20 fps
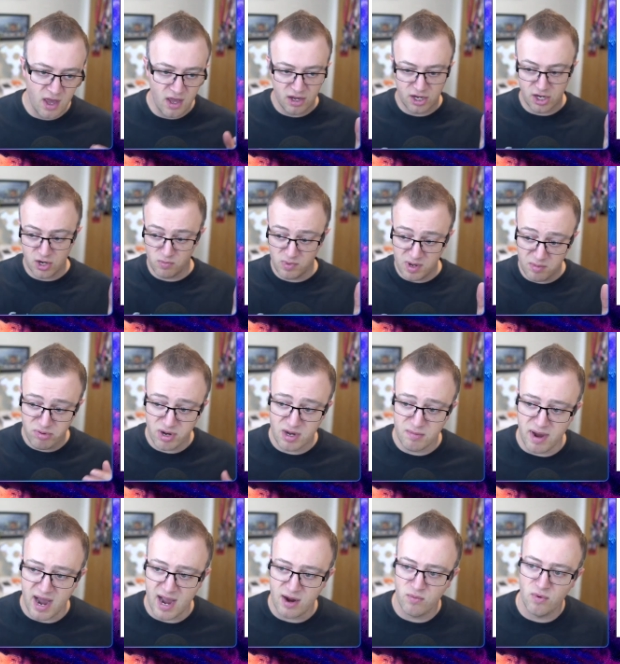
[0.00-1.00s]
can we bring
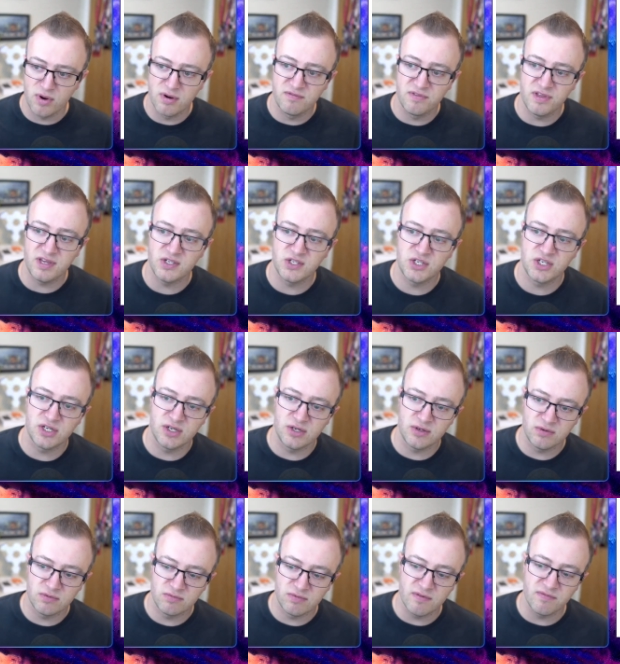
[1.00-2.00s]
back one of these two
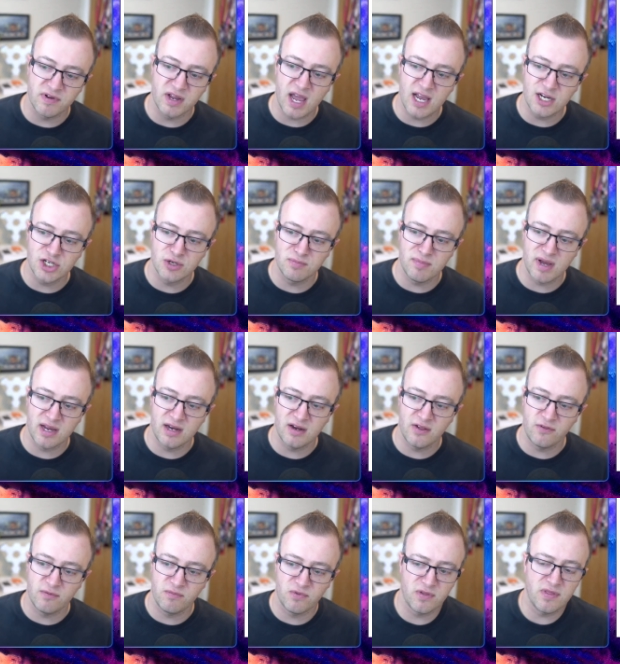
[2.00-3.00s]
revocation
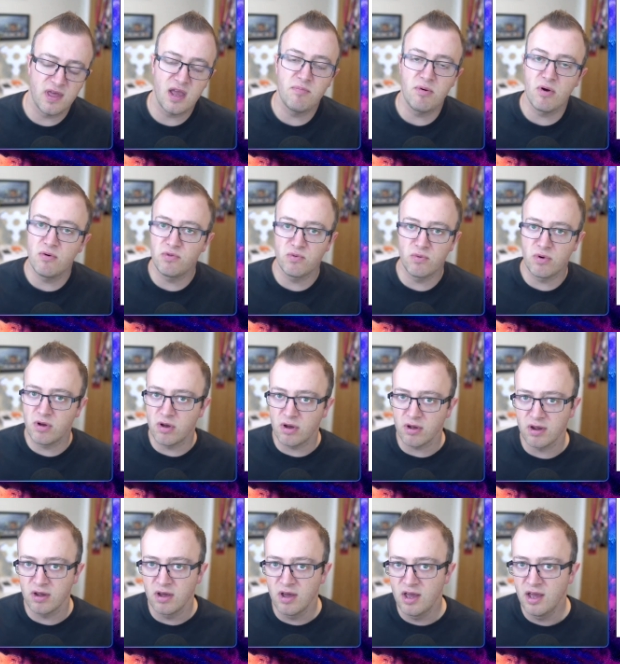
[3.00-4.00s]
mechanisms? And they both
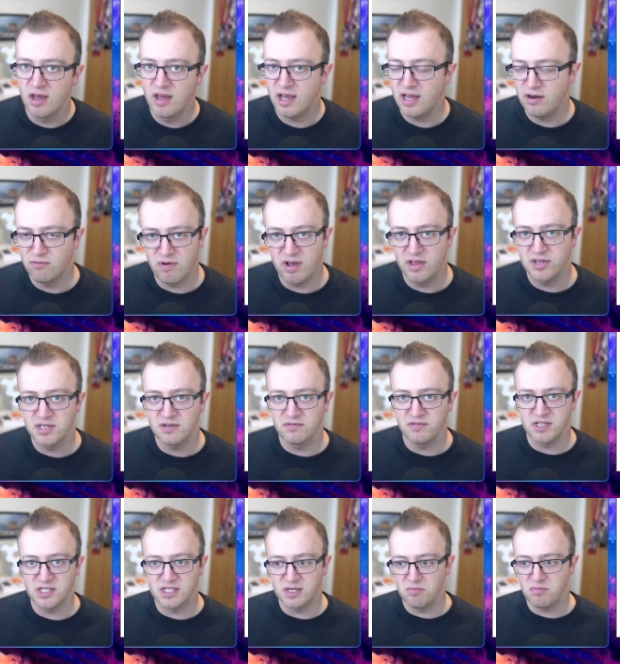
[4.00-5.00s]
work in
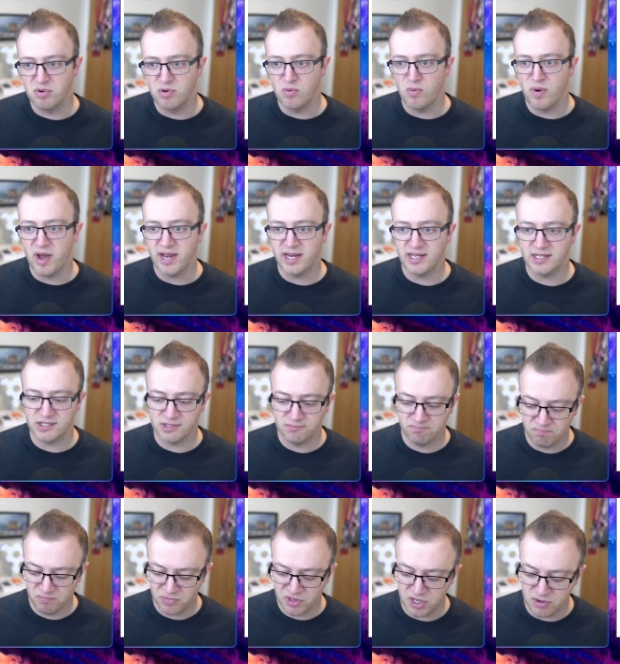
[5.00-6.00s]
relatively simple ways.
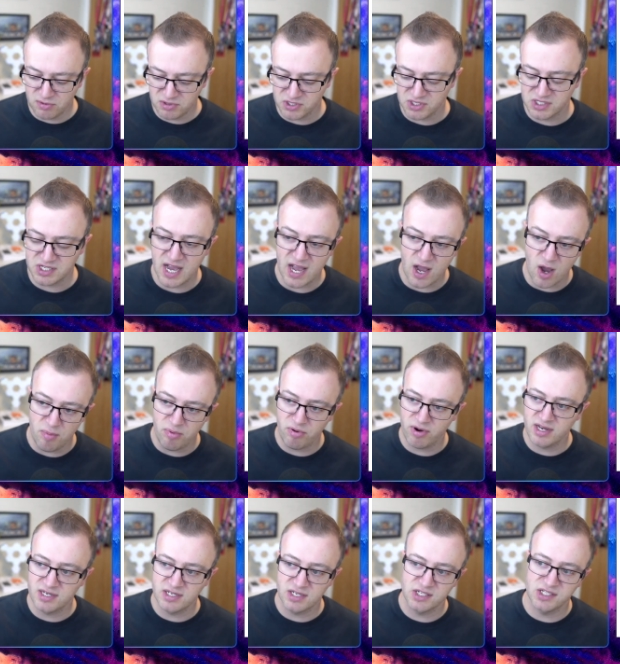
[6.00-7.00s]
You as a site
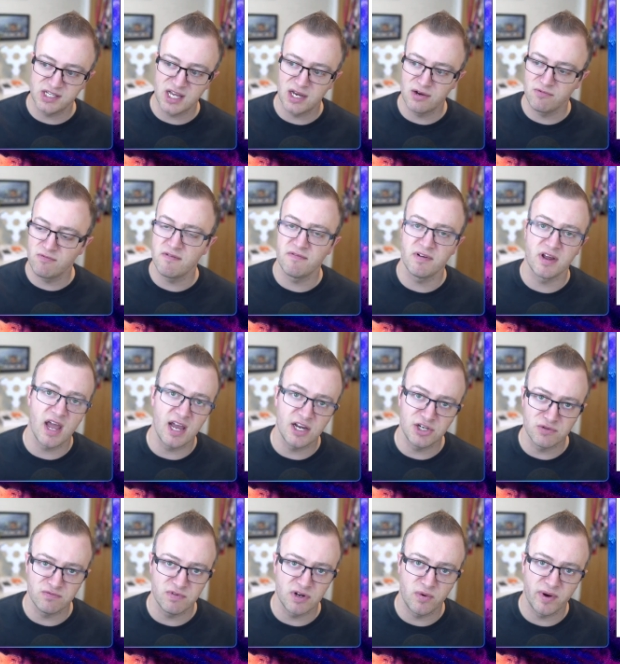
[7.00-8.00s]
operator send a
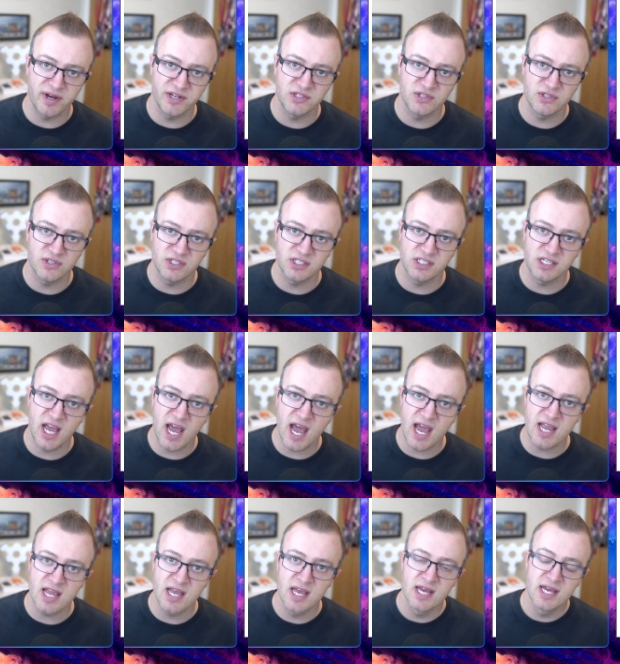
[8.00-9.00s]
revocation request to the
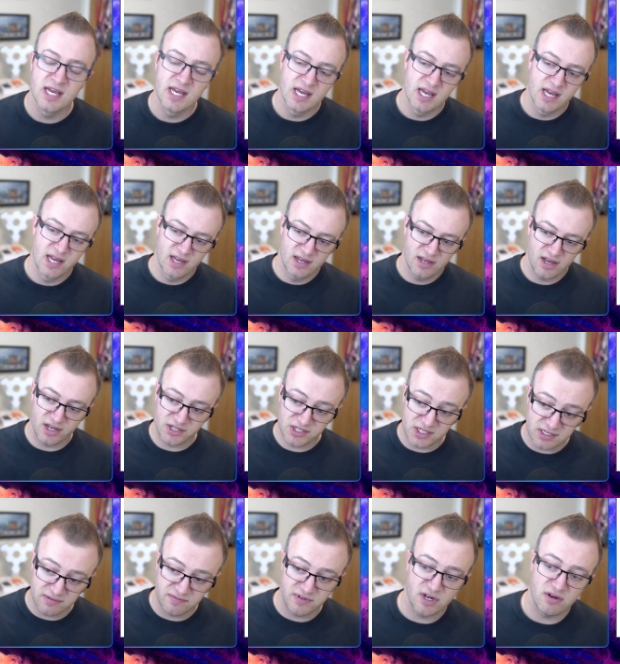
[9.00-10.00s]
CA. A
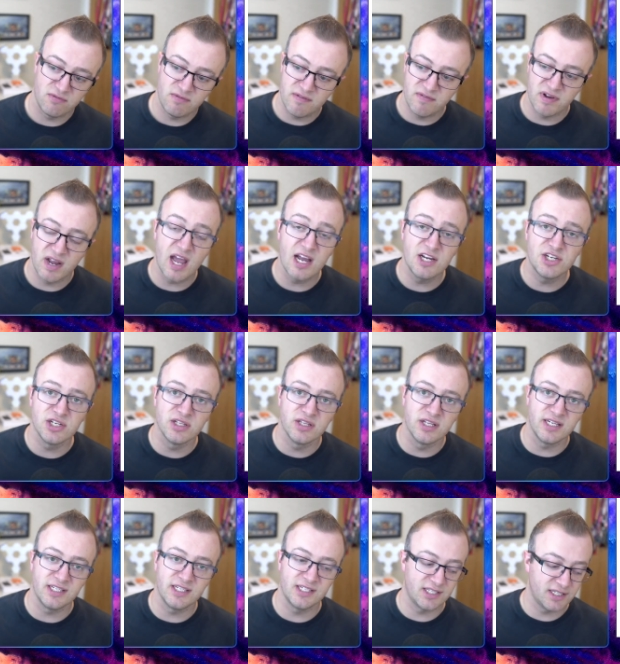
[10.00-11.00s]
certificate revocation
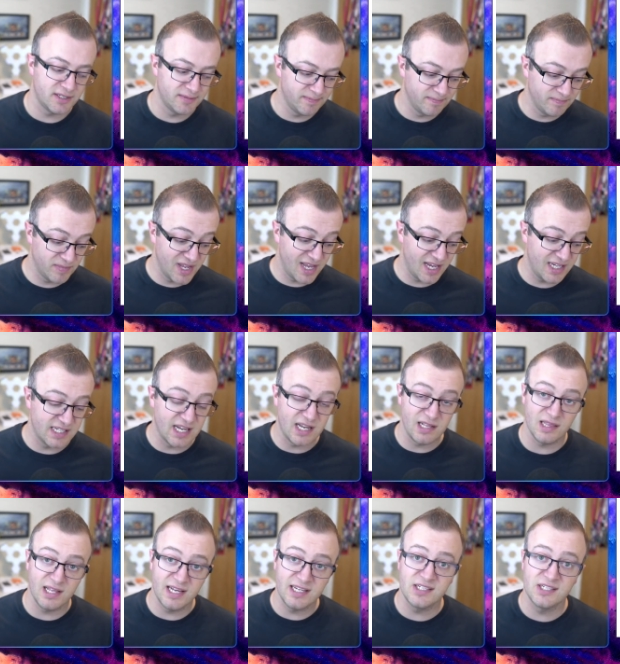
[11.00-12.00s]
list is a
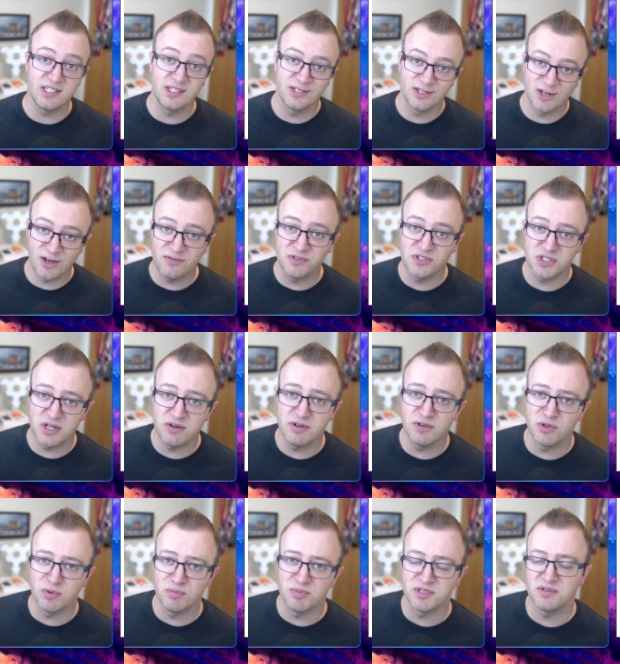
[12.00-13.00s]
list of serial
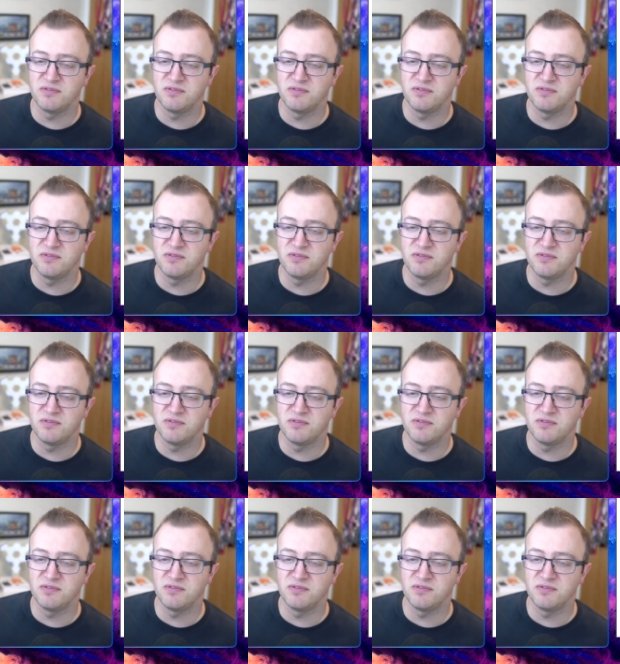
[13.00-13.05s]
numbers of